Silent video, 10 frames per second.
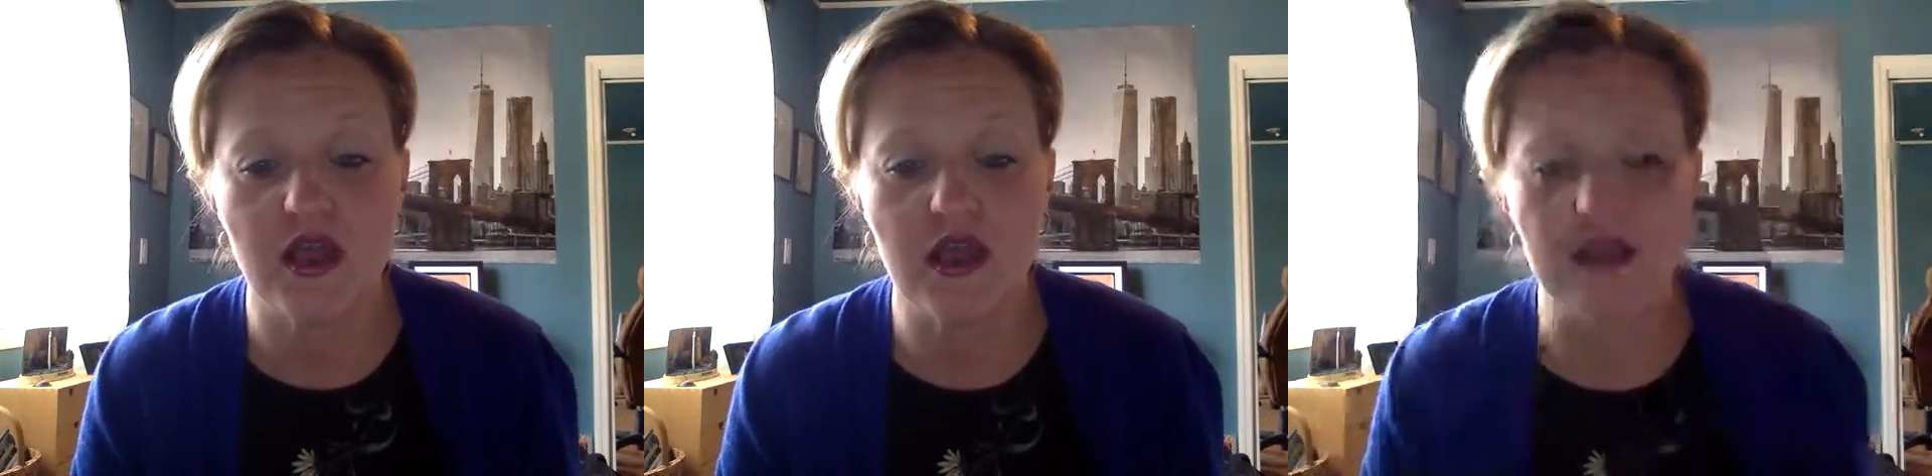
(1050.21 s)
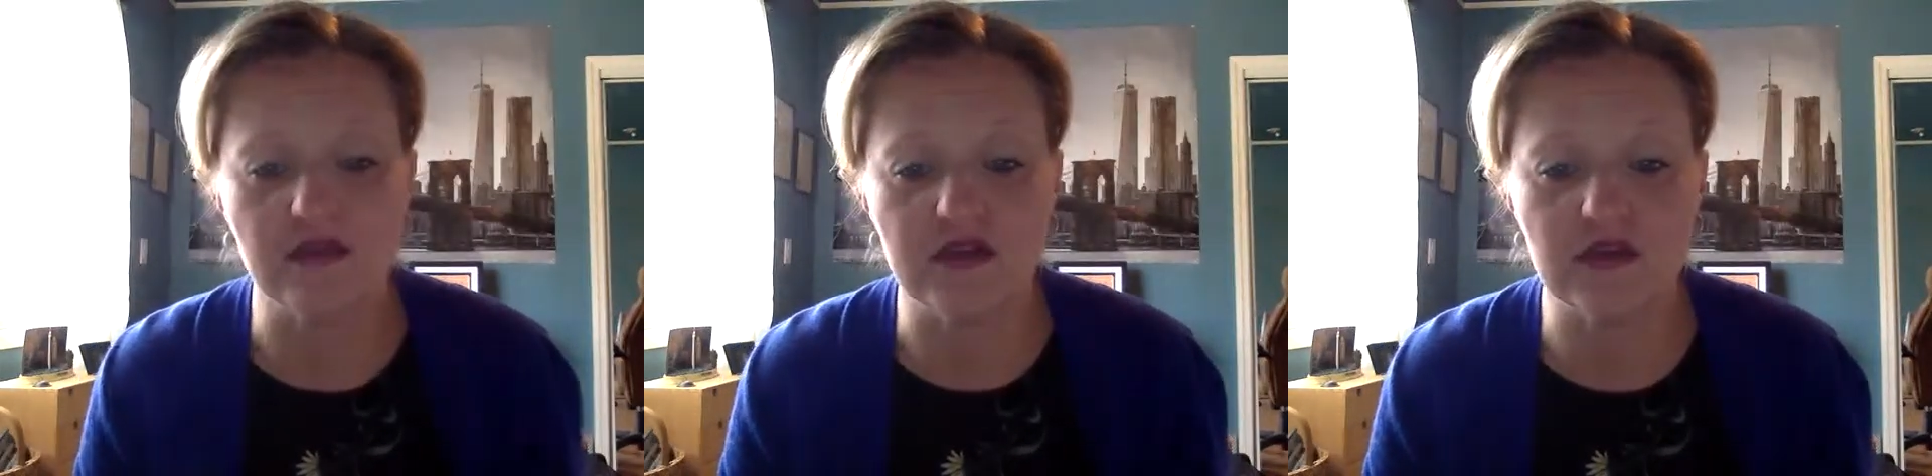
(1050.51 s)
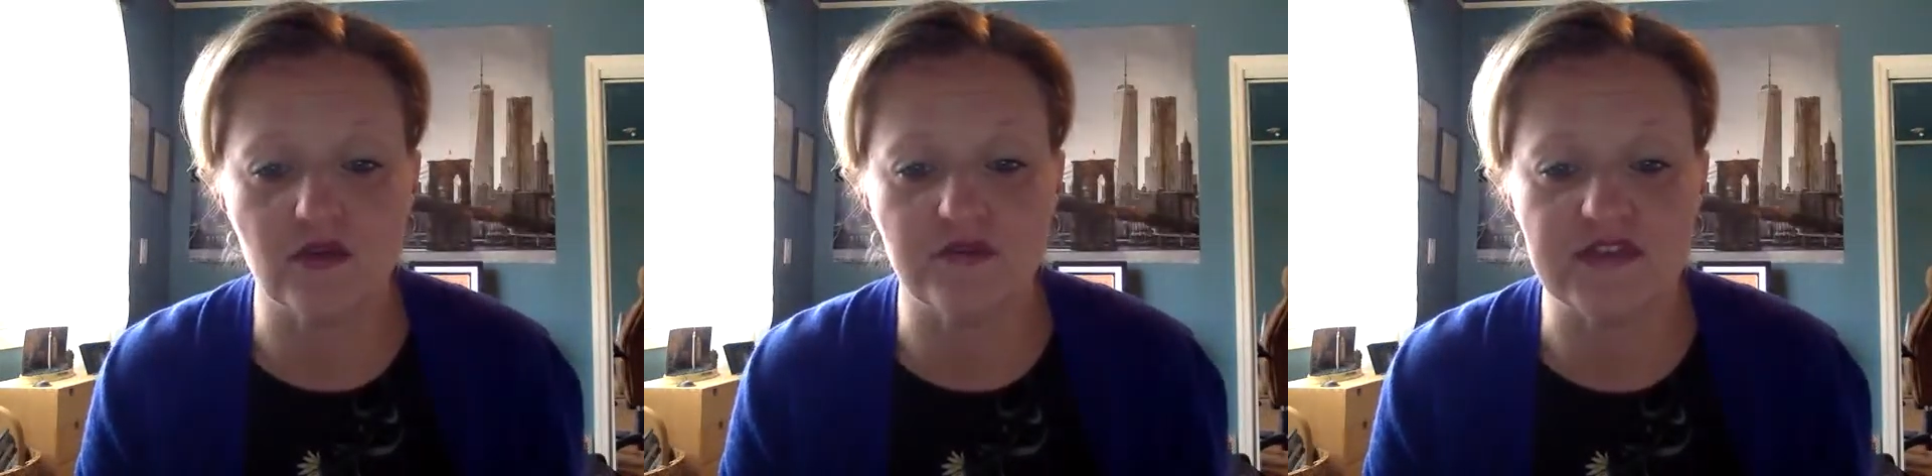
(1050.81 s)
and look at
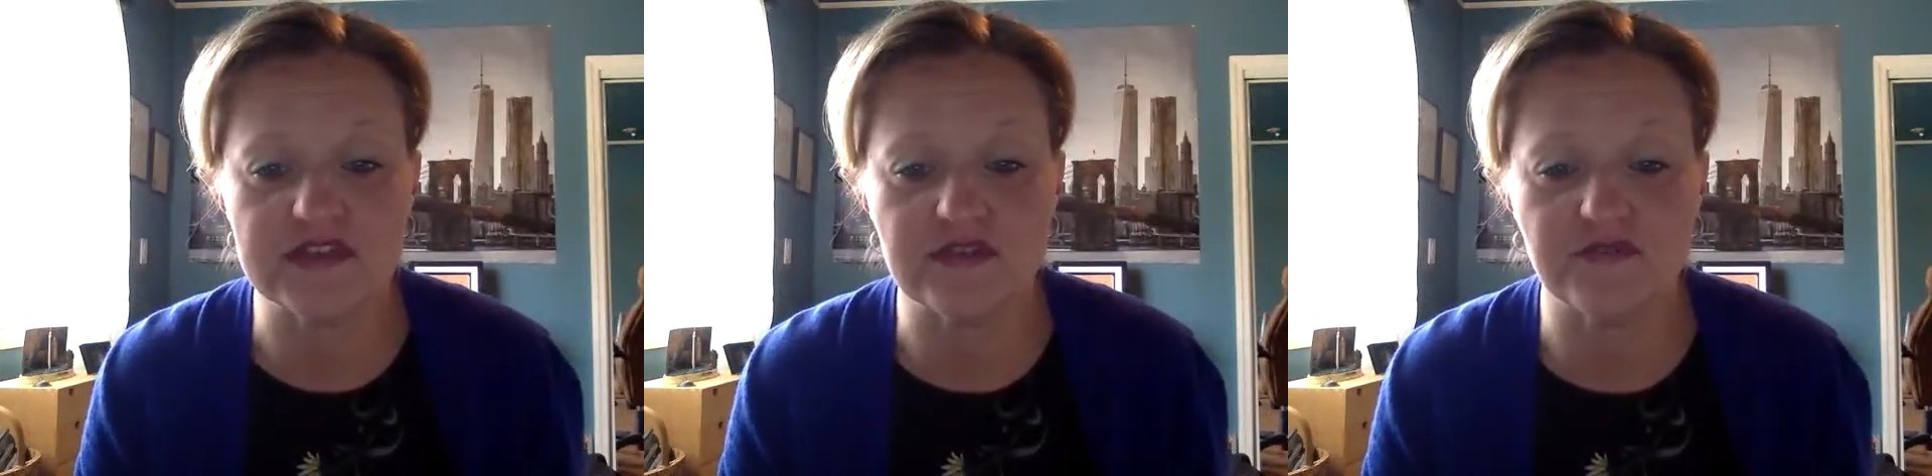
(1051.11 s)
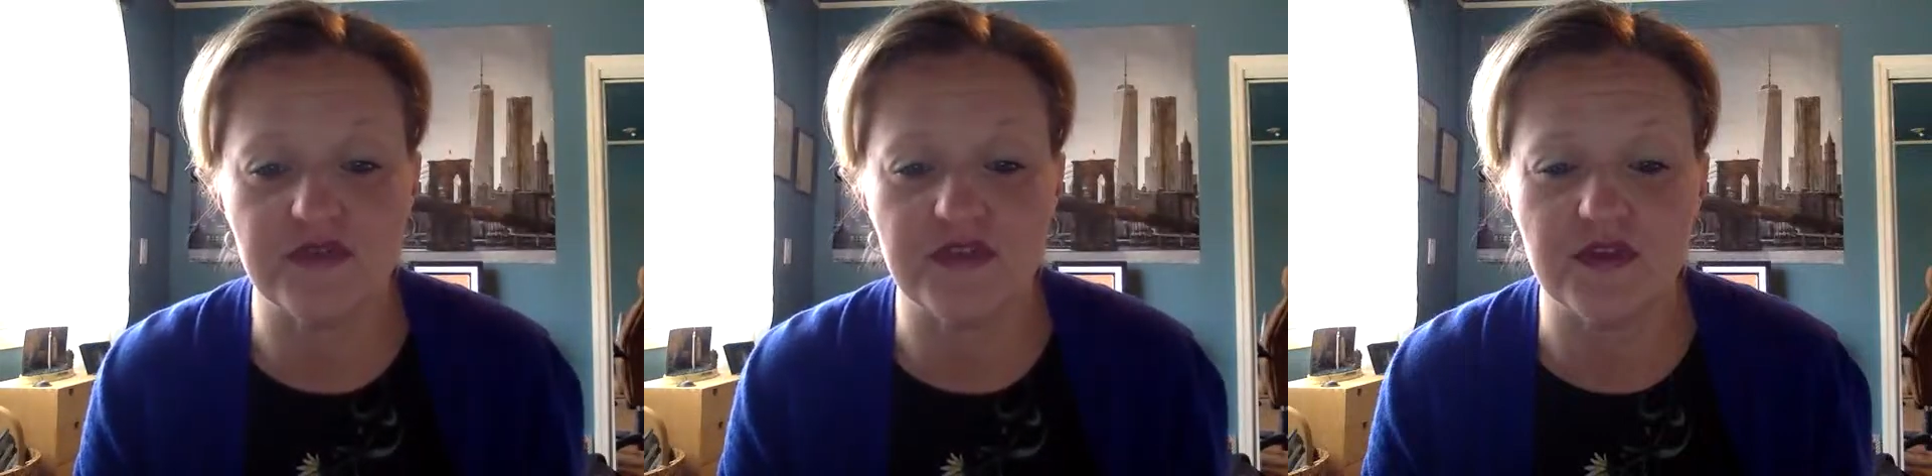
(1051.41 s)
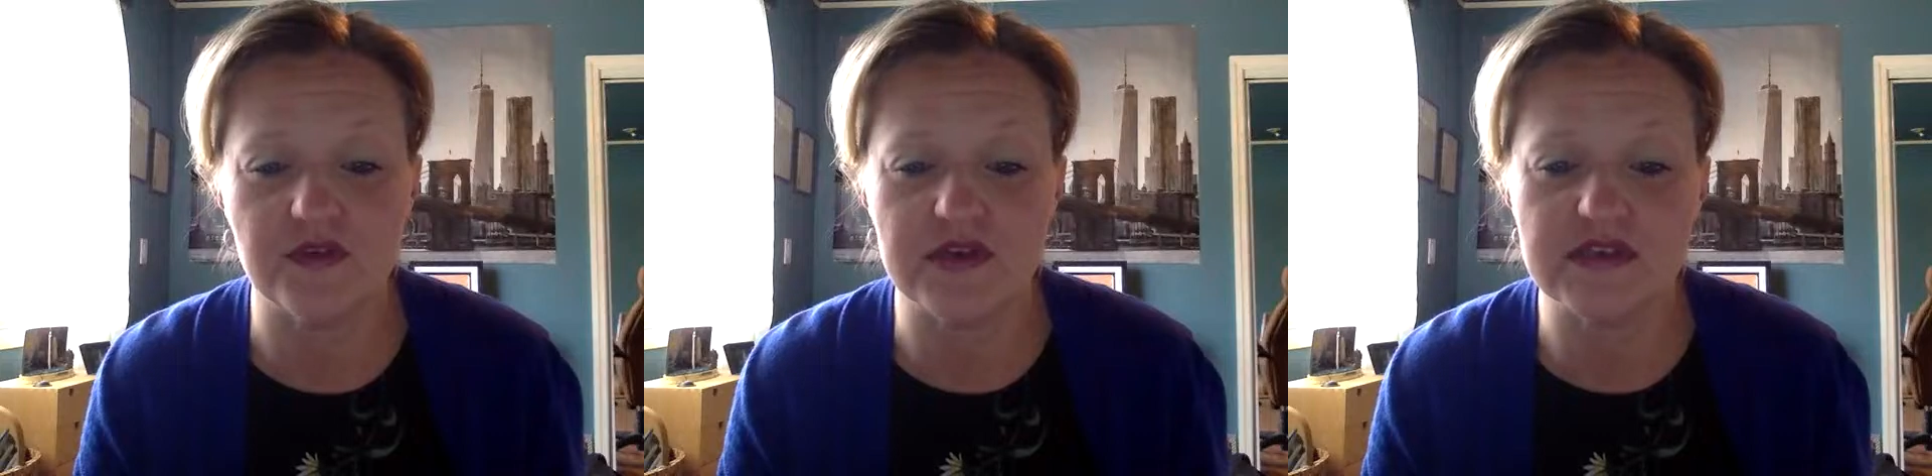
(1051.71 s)
all of these different
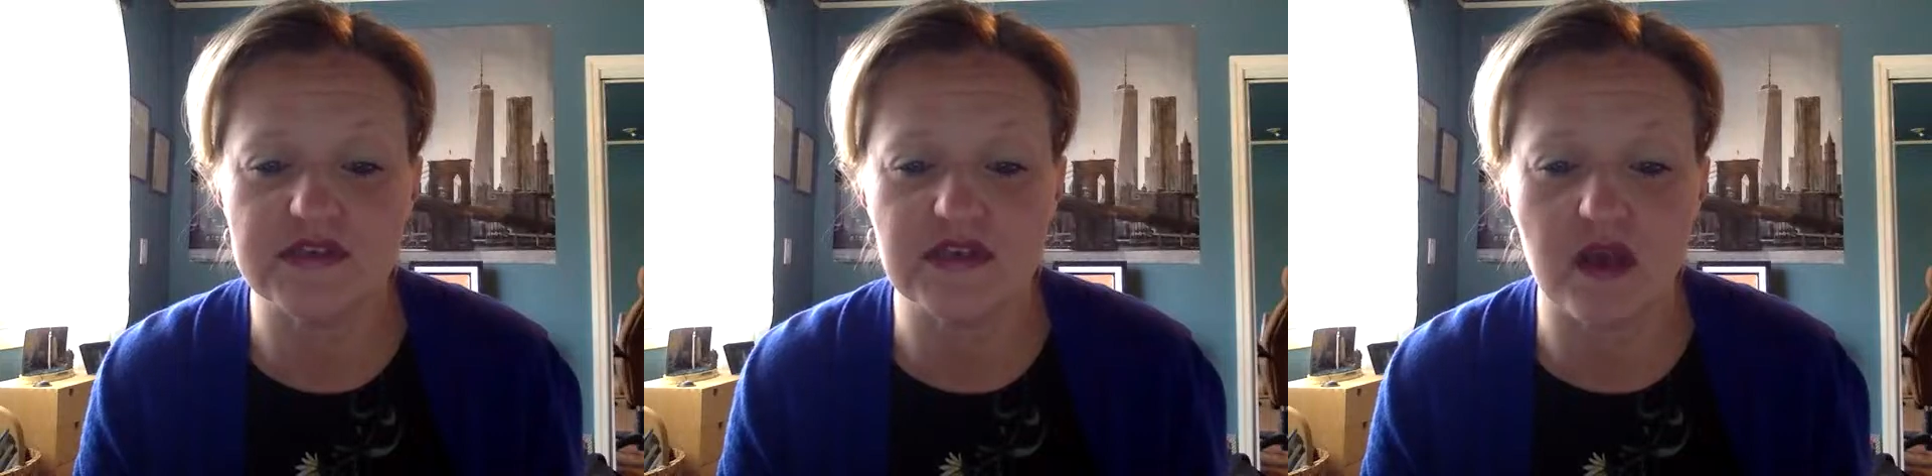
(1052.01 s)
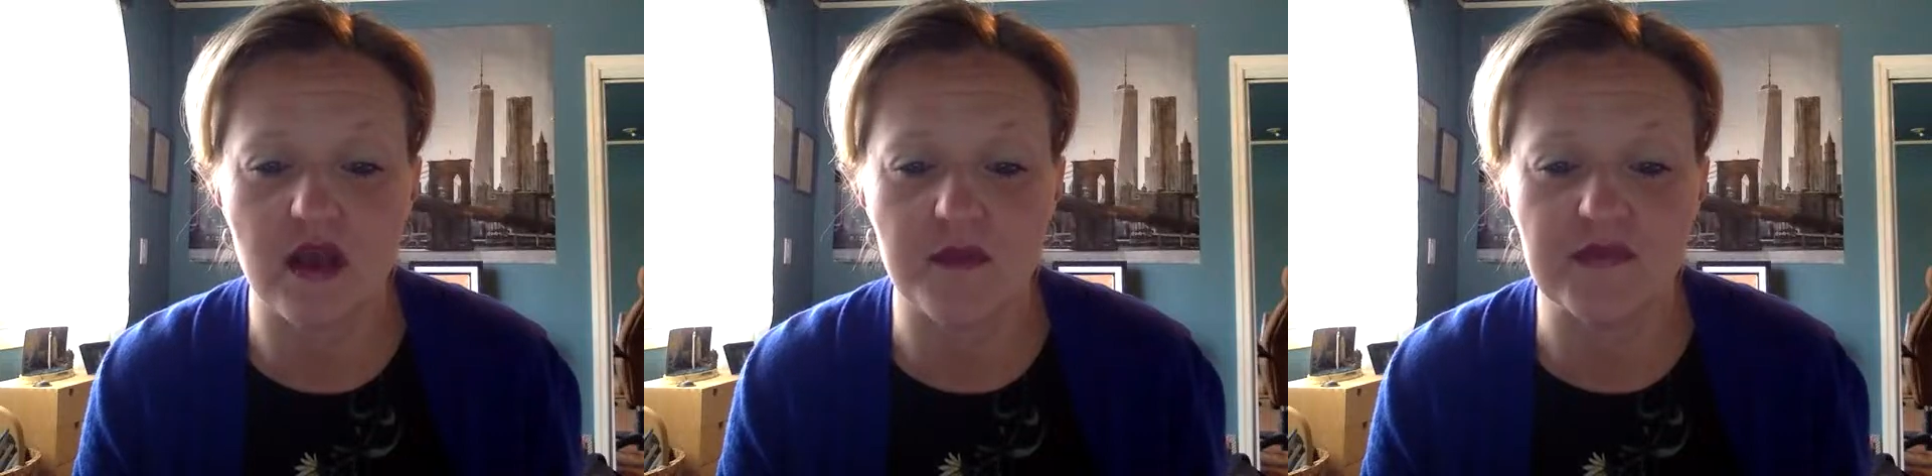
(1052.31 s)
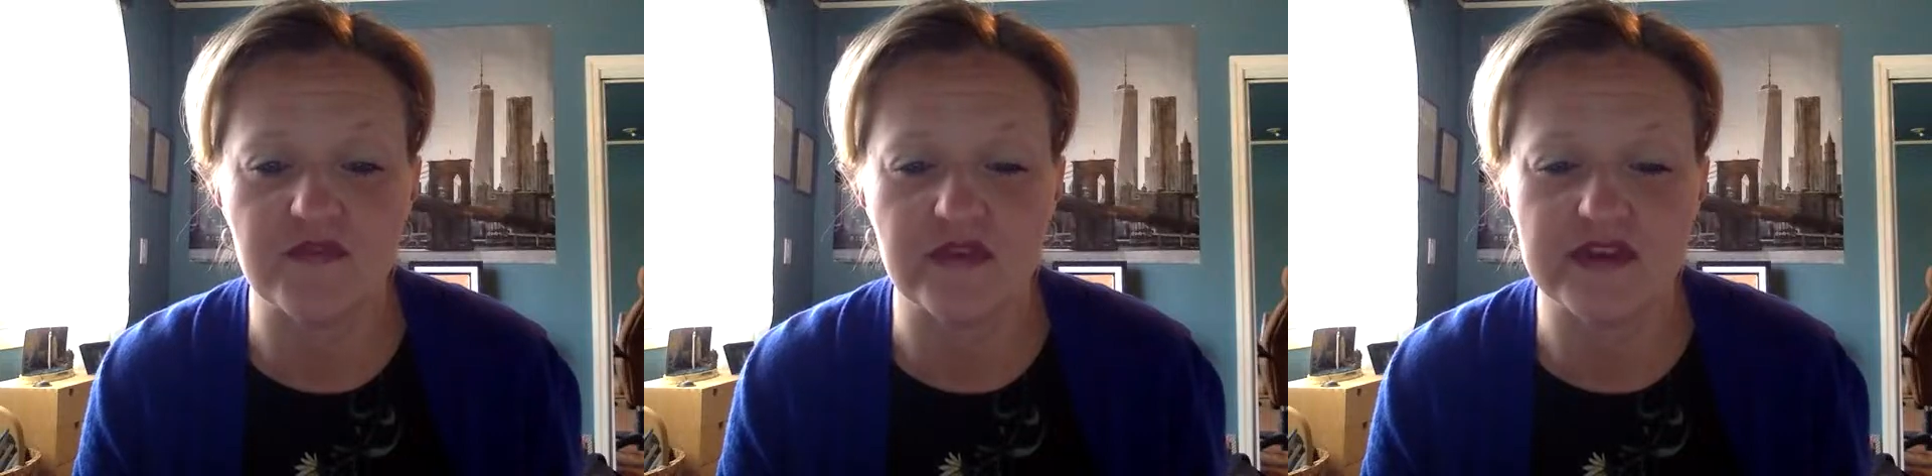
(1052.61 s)
theories,
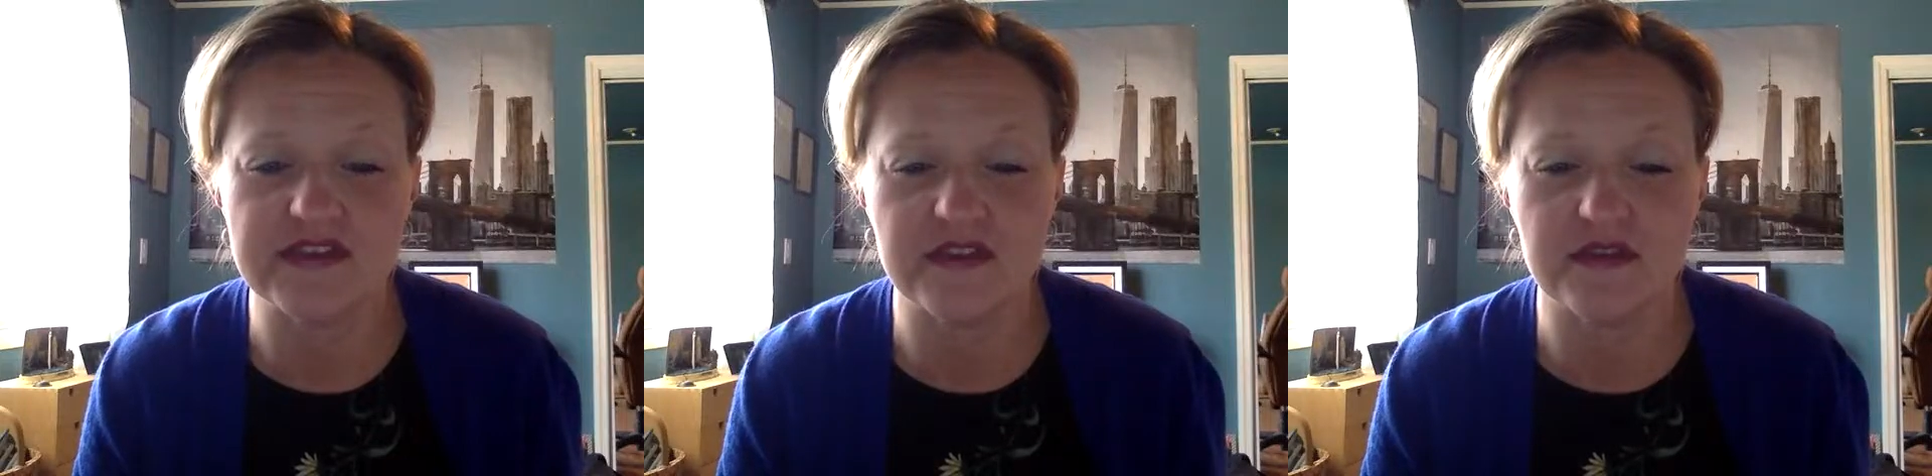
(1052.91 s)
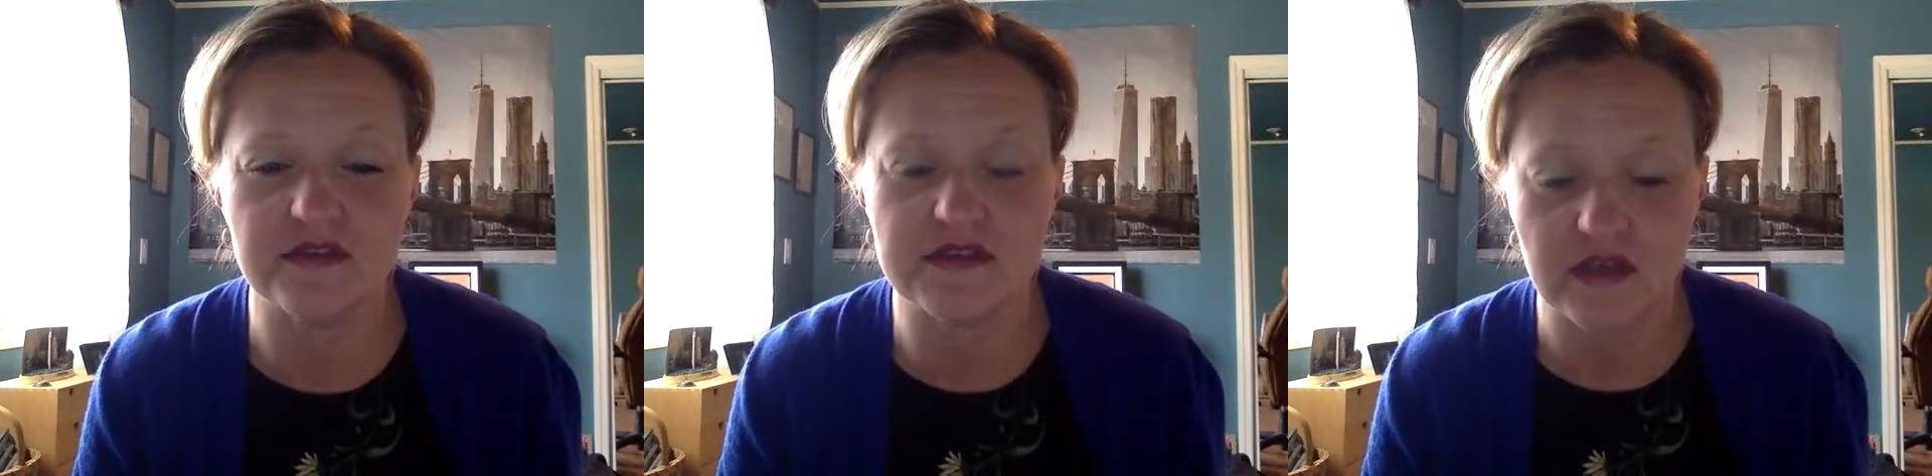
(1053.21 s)
and realize that there's